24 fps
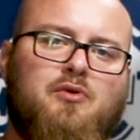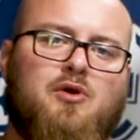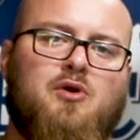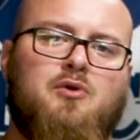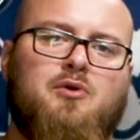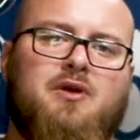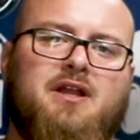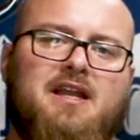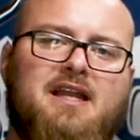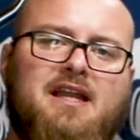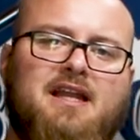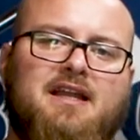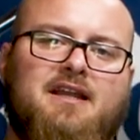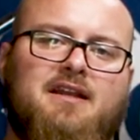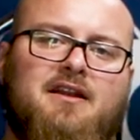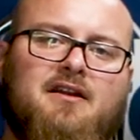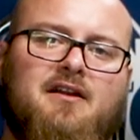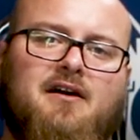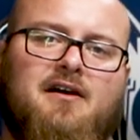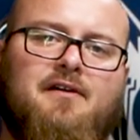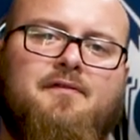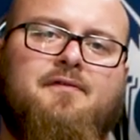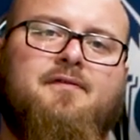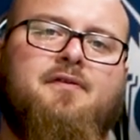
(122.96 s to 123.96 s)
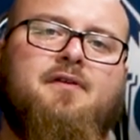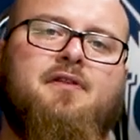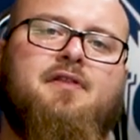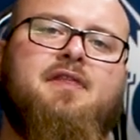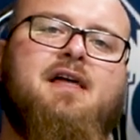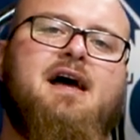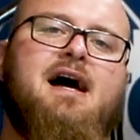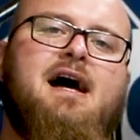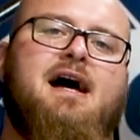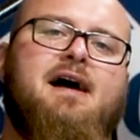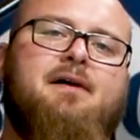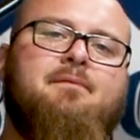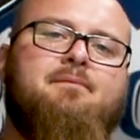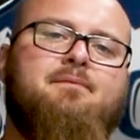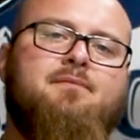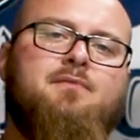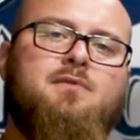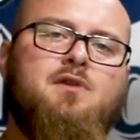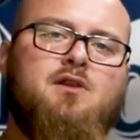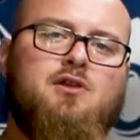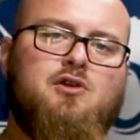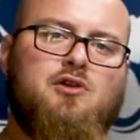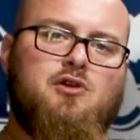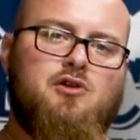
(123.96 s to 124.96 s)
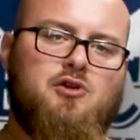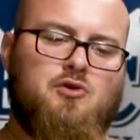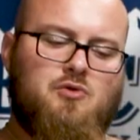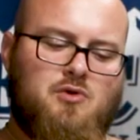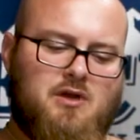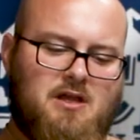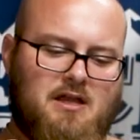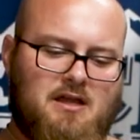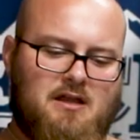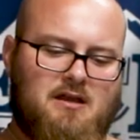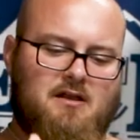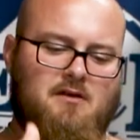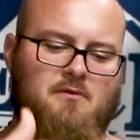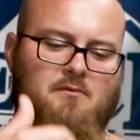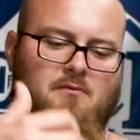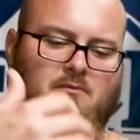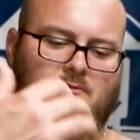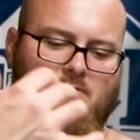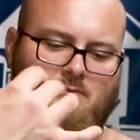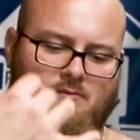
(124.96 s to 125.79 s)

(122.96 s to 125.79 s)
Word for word: broken in enough that you can